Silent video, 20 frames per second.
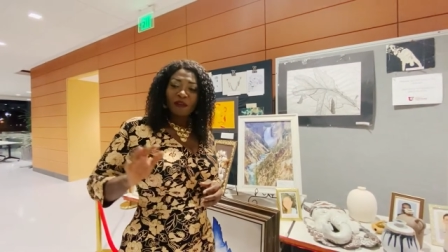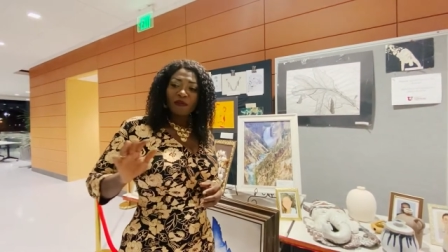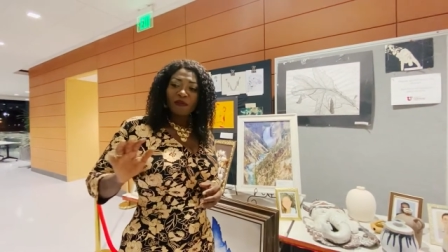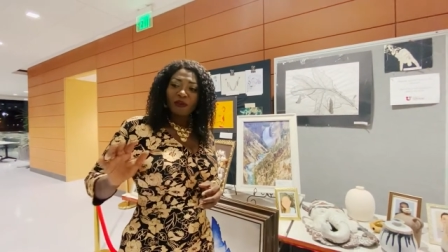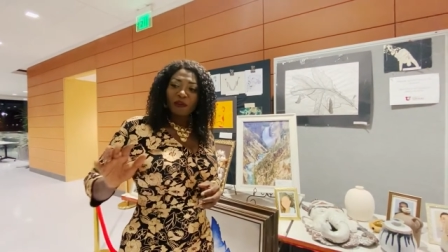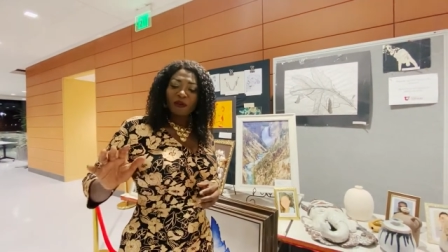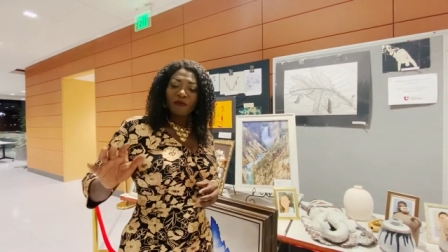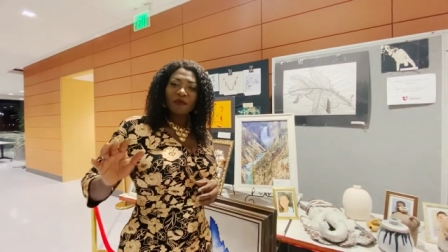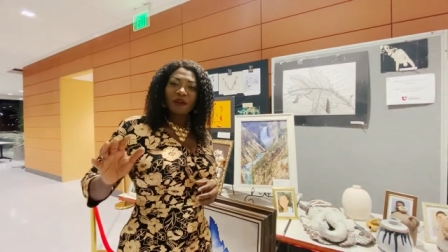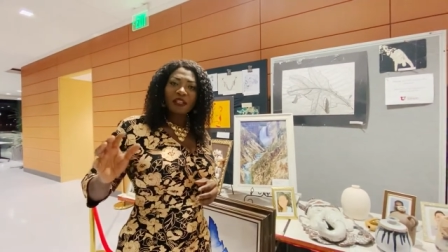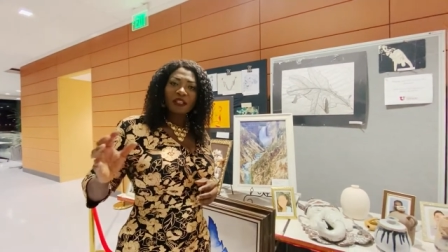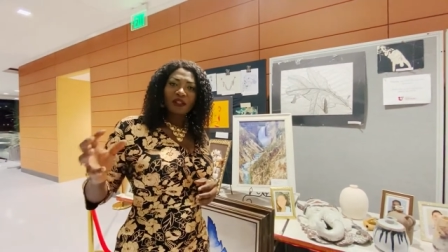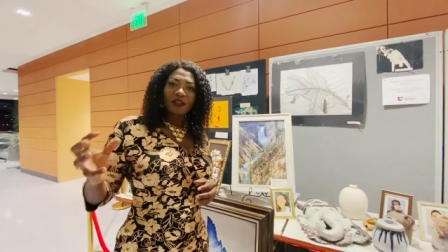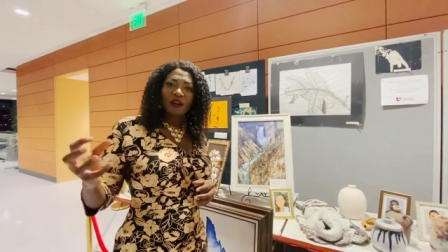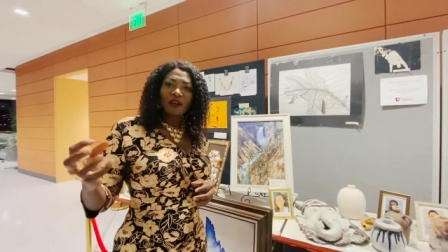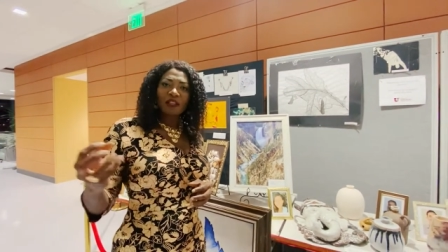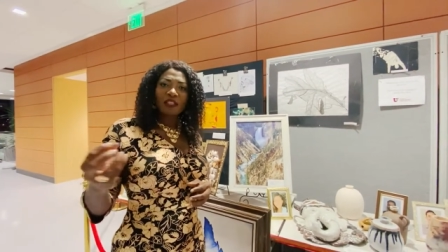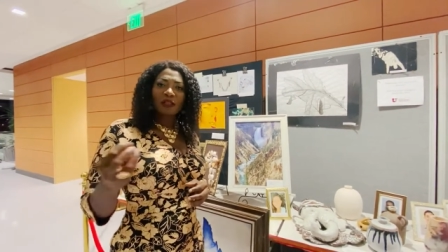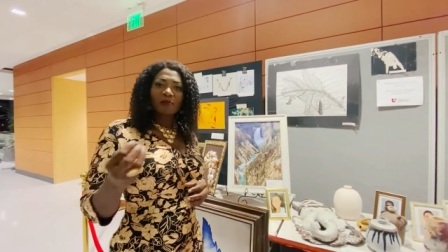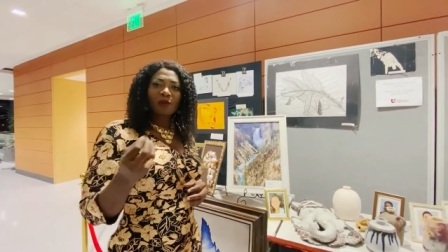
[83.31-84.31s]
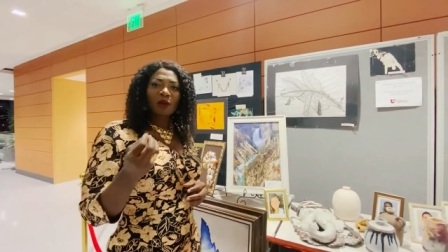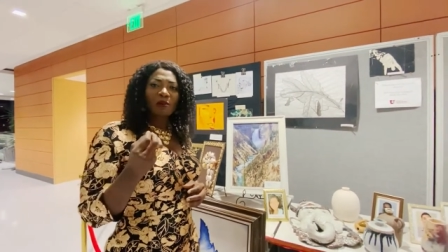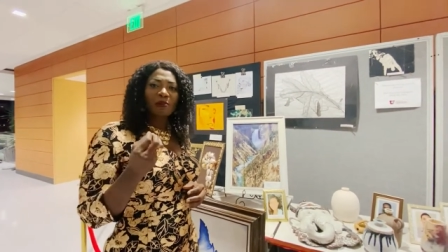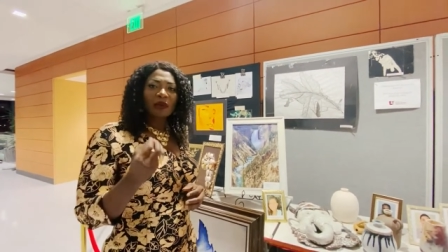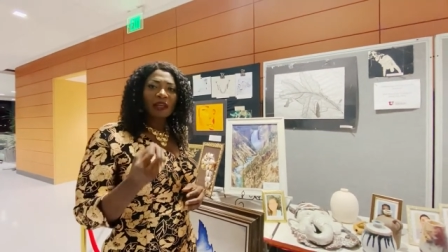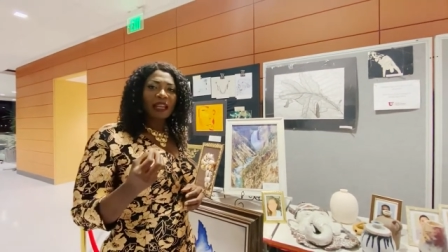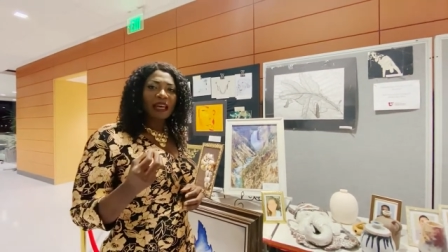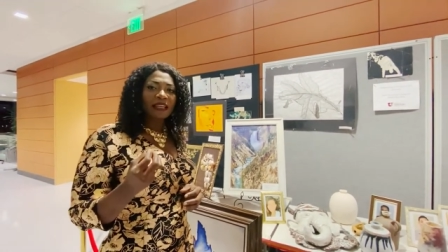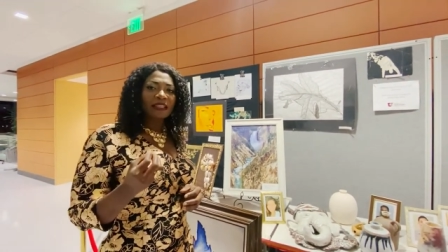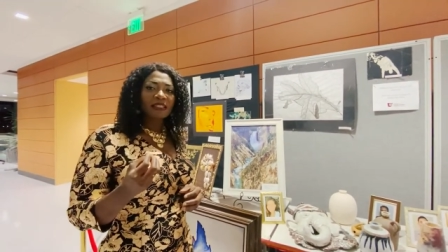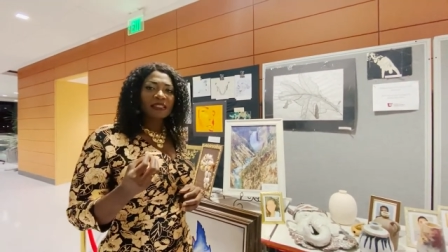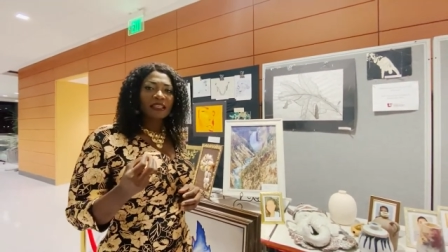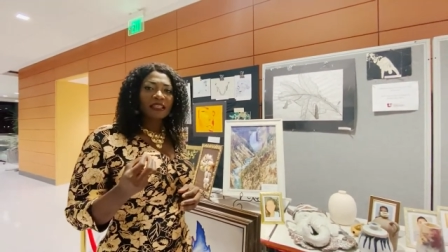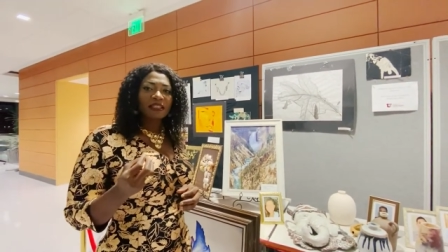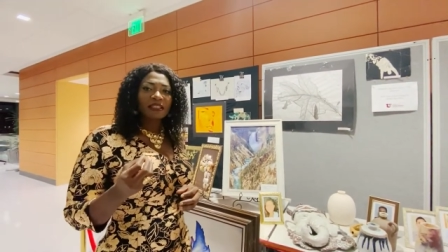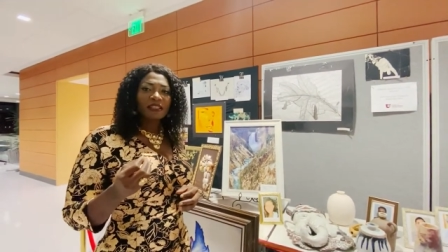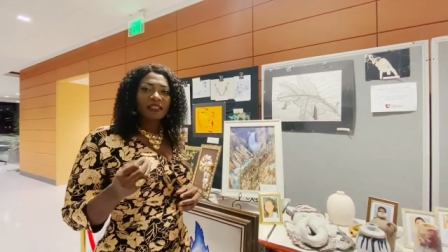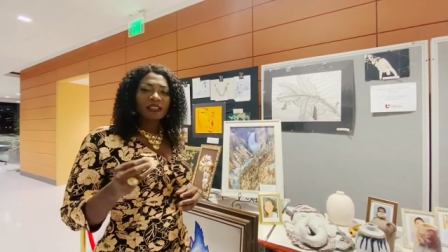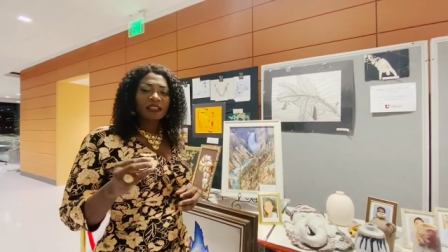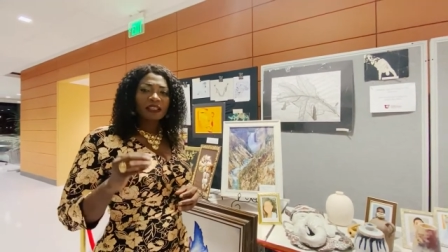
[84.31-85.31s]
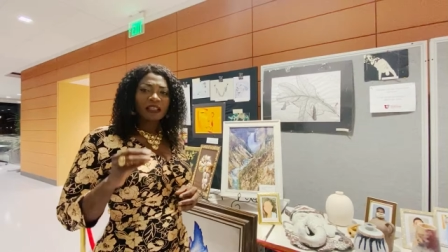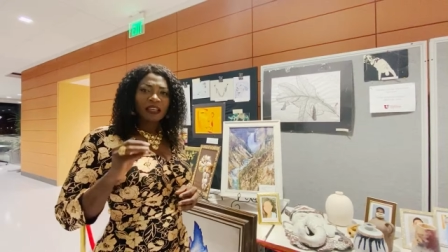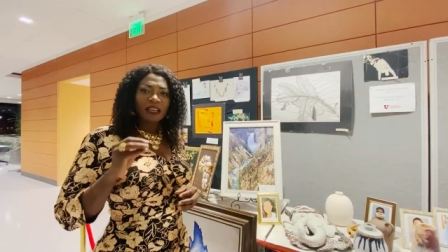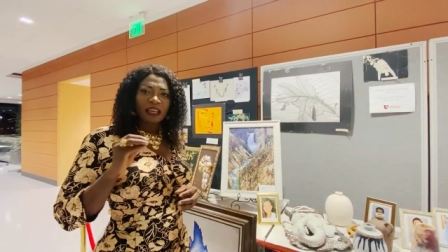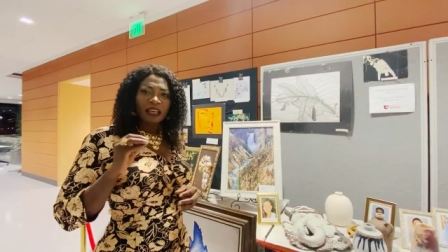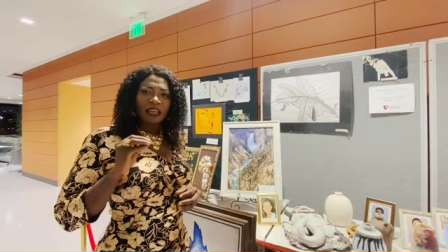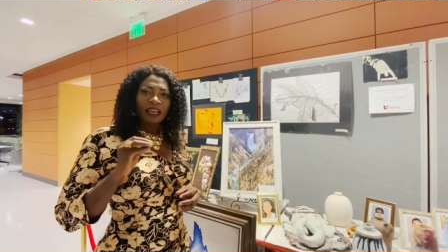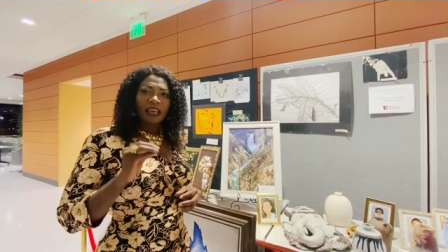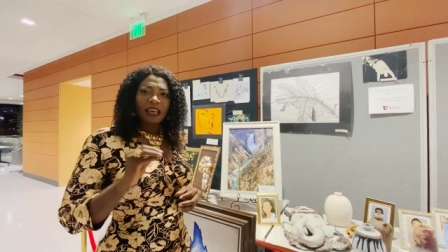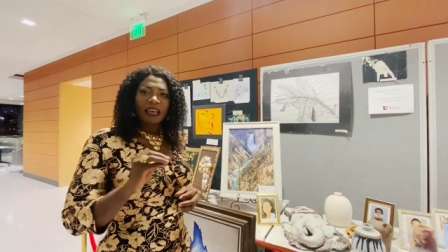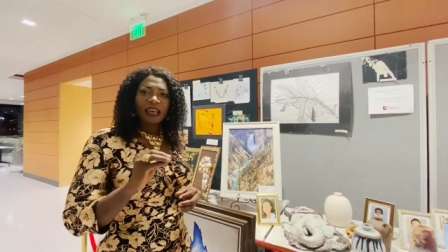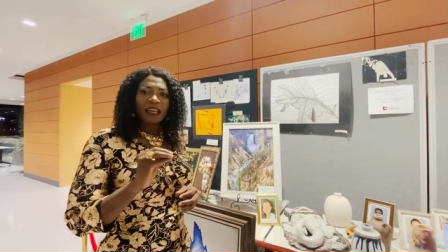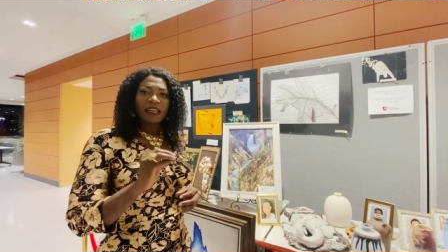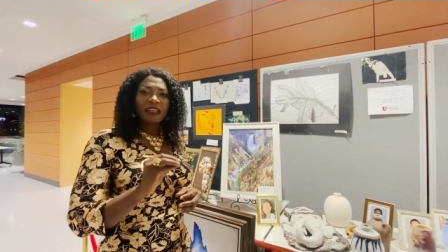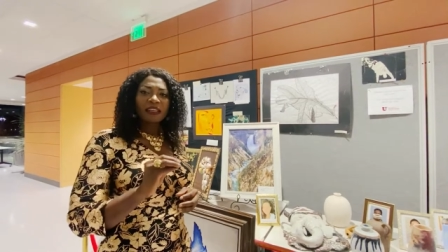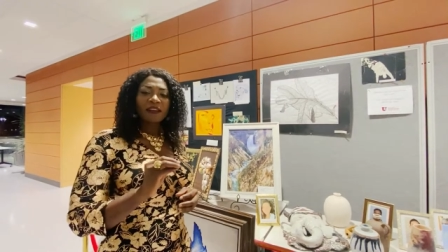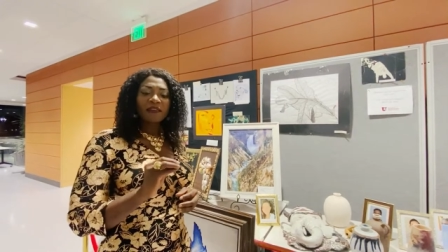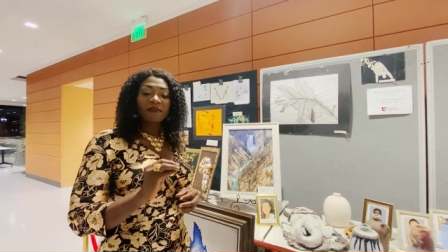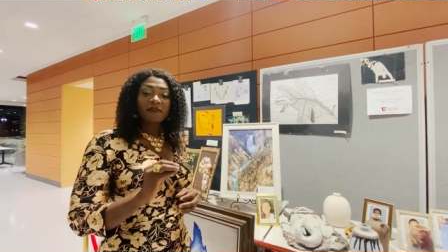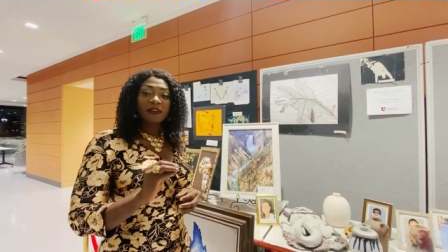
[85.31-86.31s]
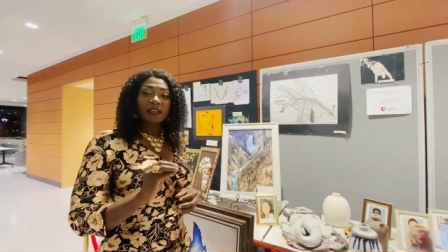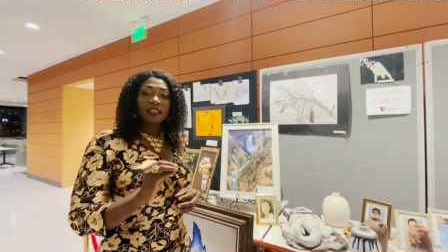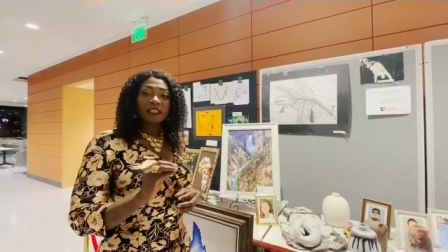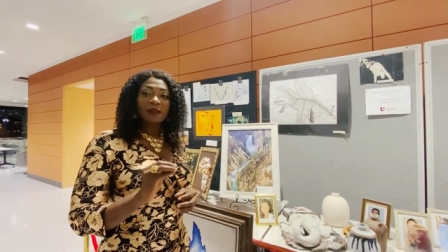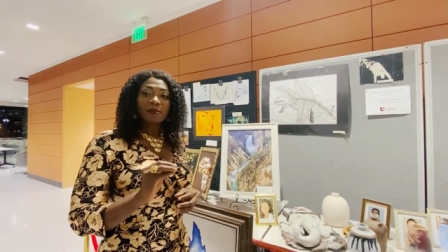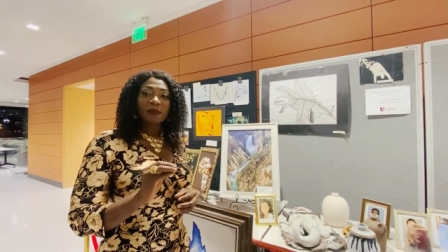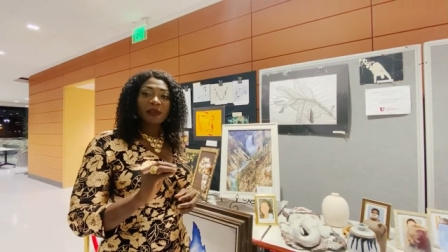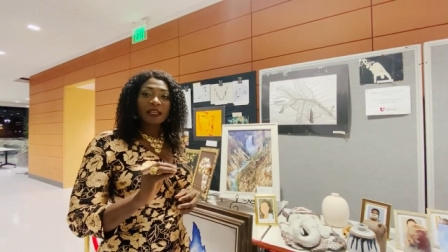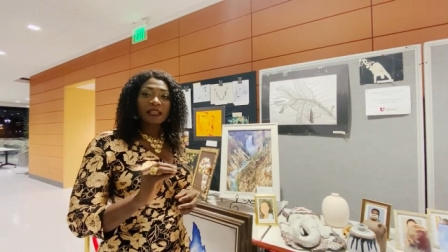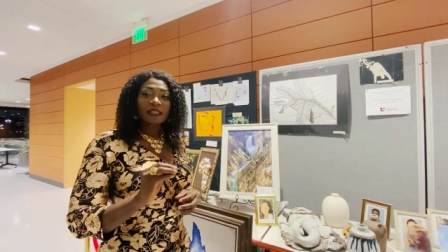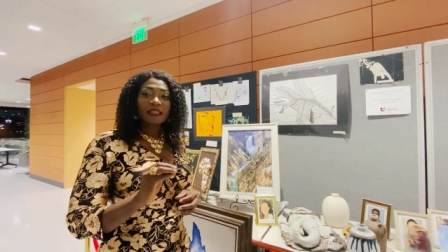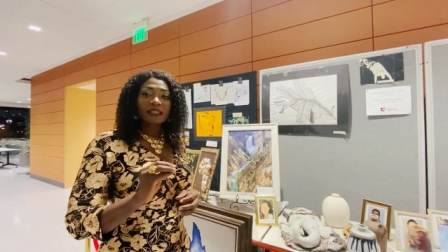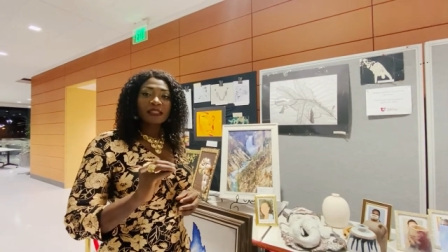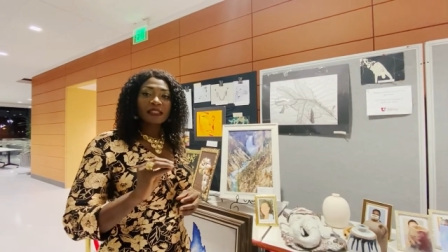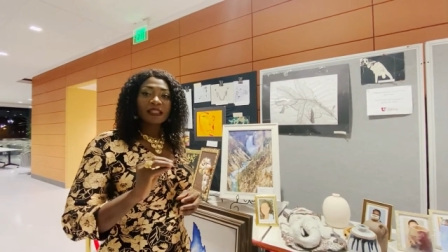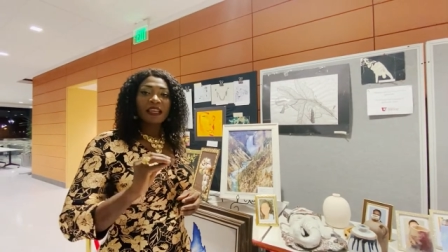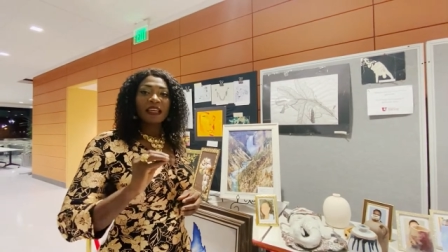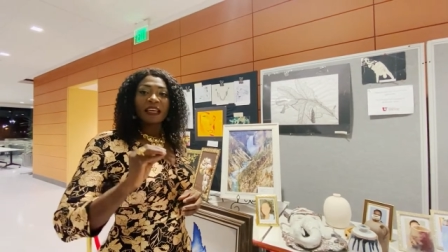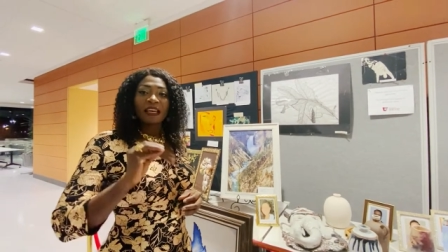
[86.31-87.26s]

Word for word: for resource mobilization and investment